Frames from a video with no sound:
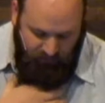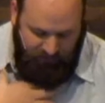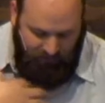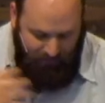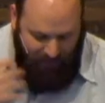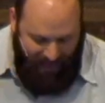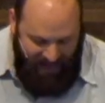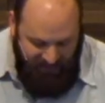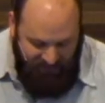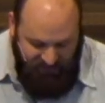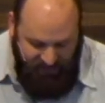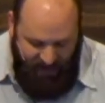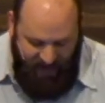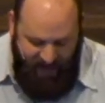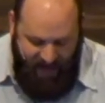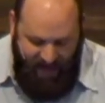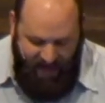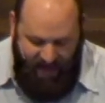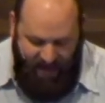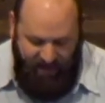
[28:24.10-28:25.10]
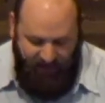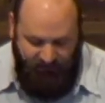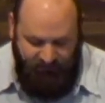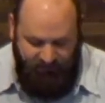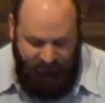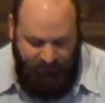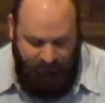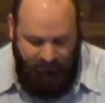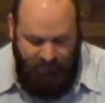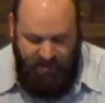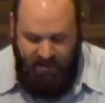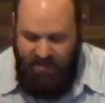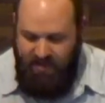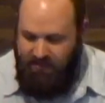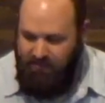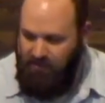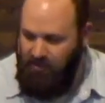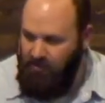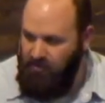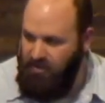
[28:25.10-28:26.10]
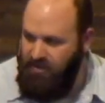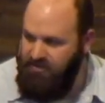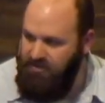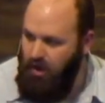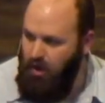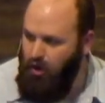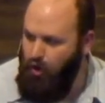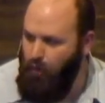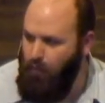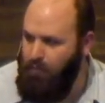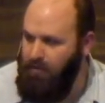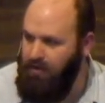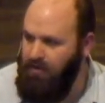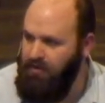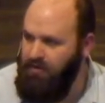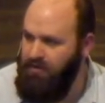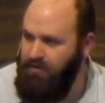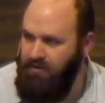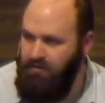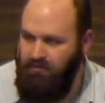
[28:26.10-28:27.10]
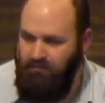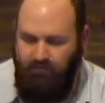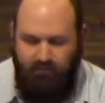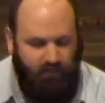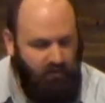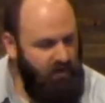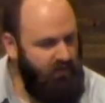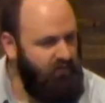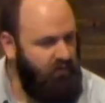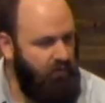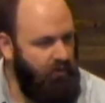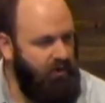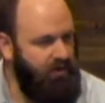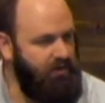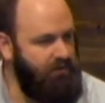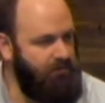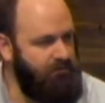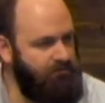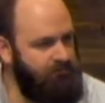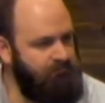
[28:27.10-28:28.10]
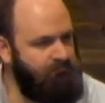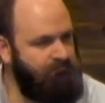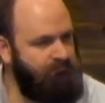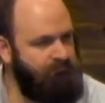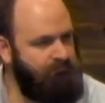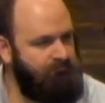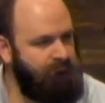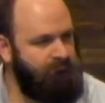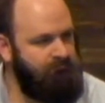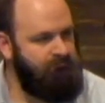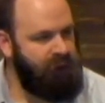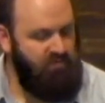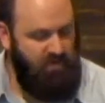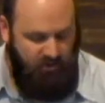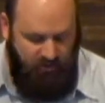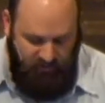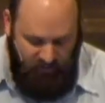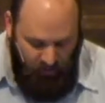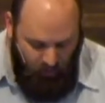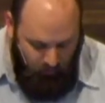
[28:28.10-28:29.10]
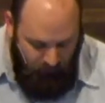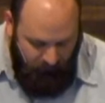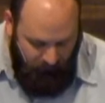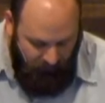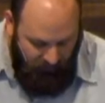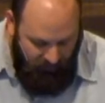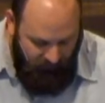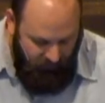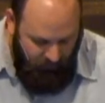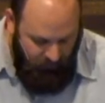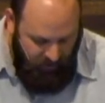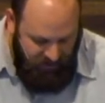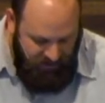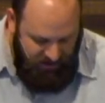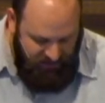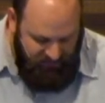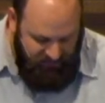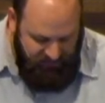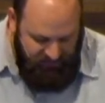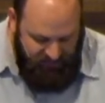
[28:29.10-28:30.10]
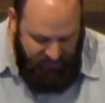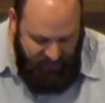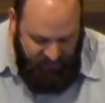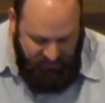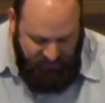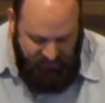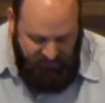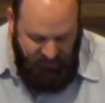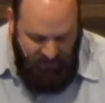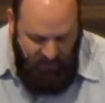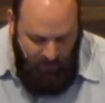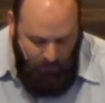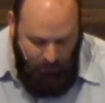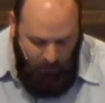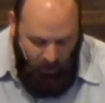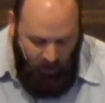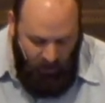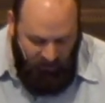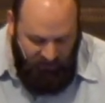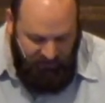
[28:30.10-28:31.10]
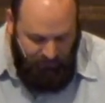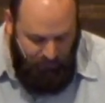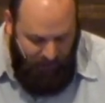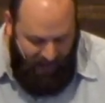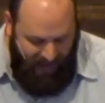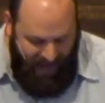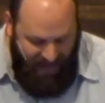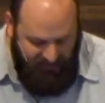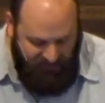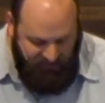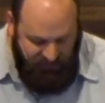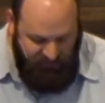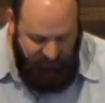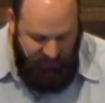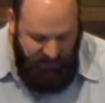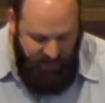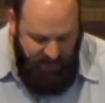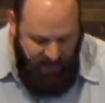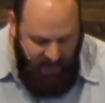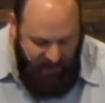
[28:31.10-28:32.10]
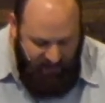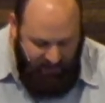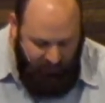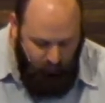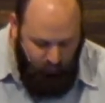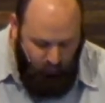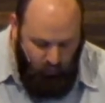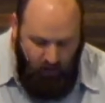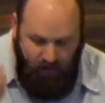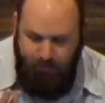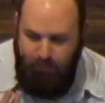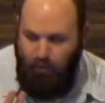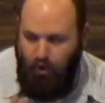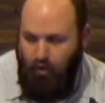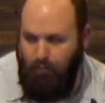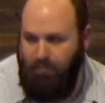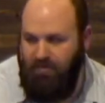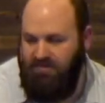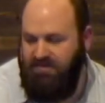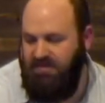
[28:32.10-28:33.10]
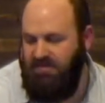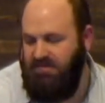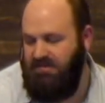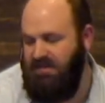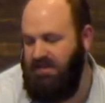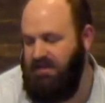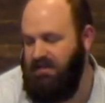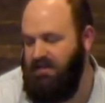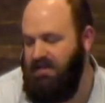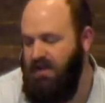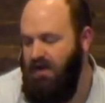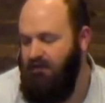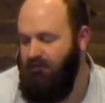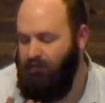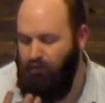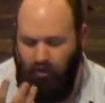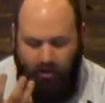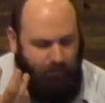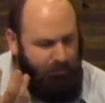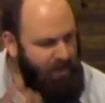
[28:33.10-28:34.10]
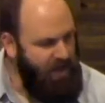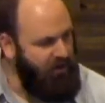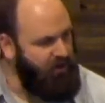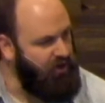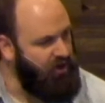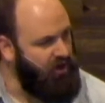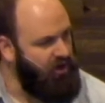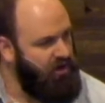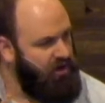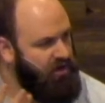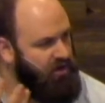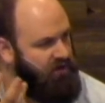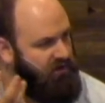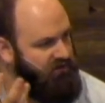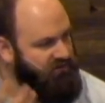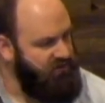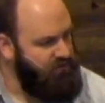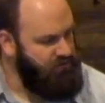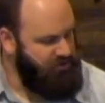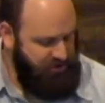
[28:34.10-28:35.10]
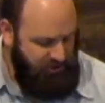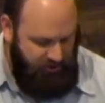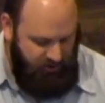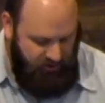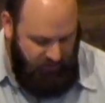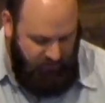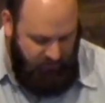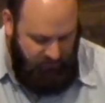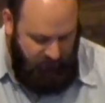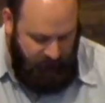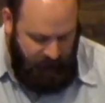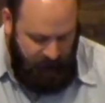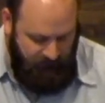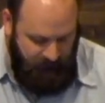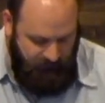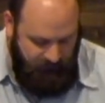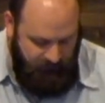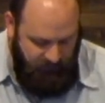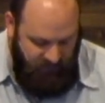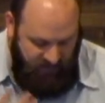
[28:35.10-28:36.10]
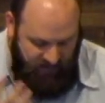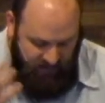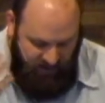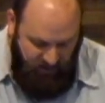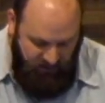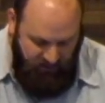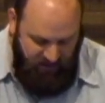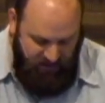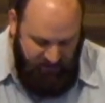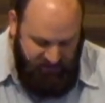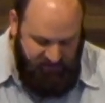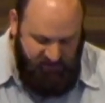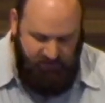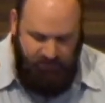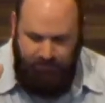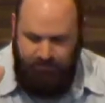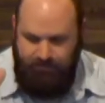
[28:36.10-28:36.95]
the past I have, there is hope for everyone. There is hope for everyone. Jesus takes Paul's past and he repurposes it for a better future. And hear this.